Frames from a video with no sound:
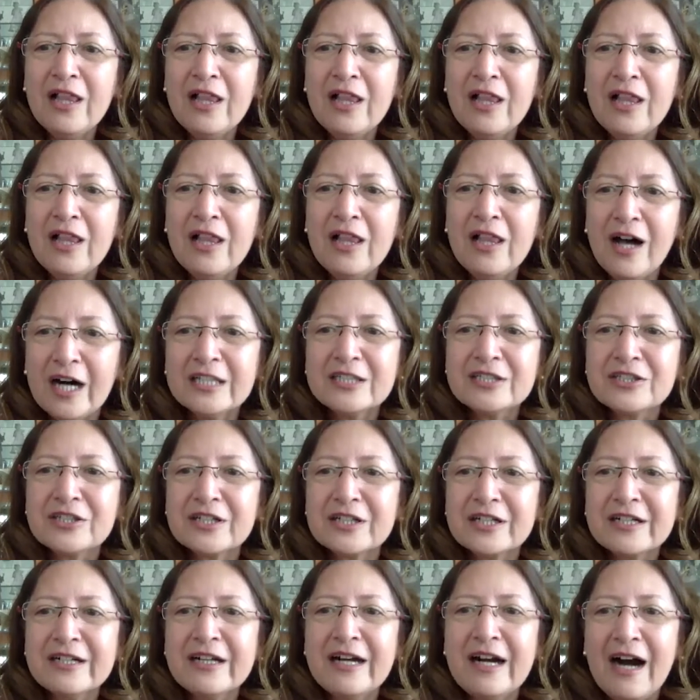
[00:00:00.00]
under
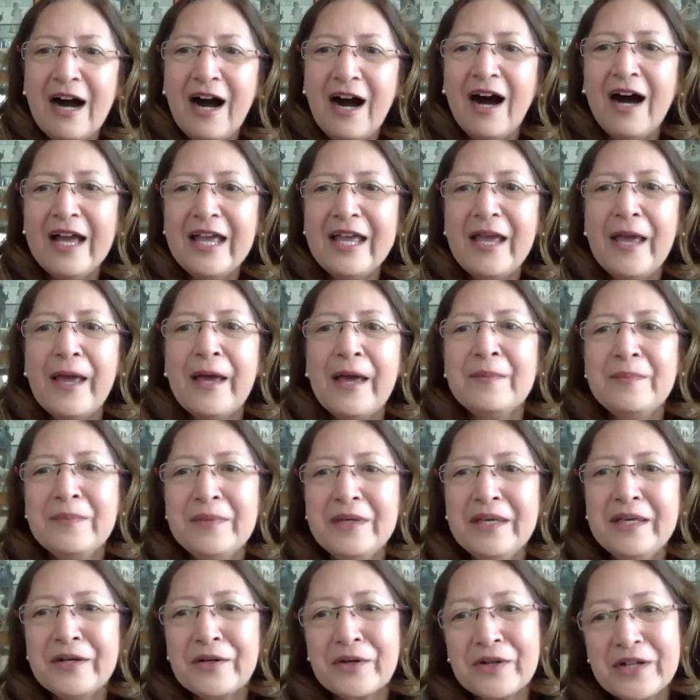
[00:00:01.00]
IME, or
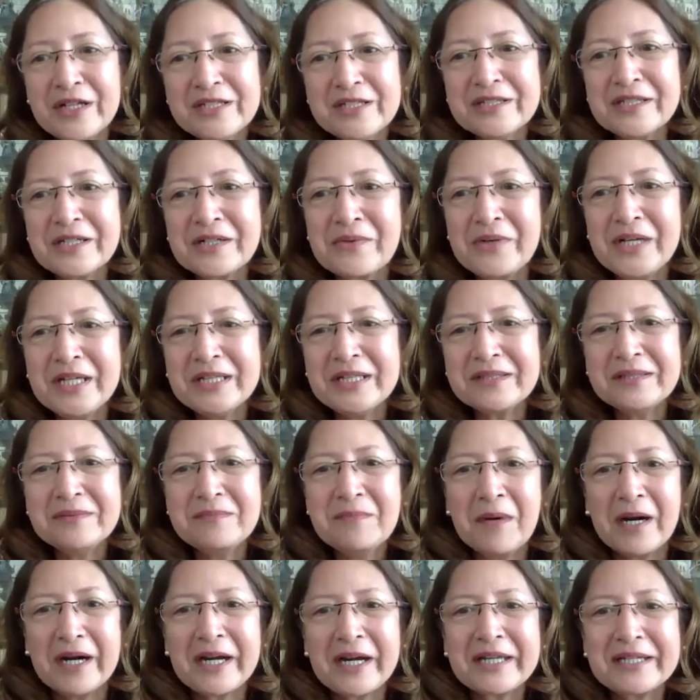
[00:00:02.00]
Integrated
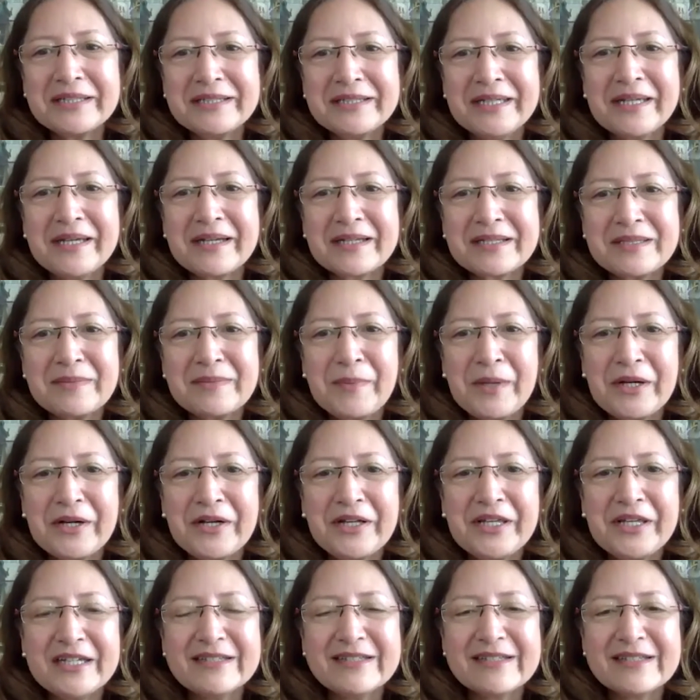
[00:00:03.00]
Marketing
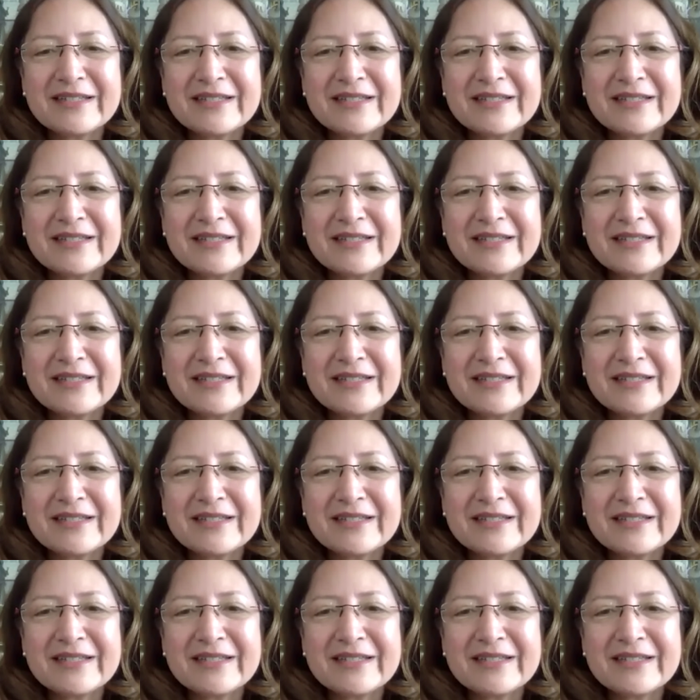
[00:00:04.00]
Experience.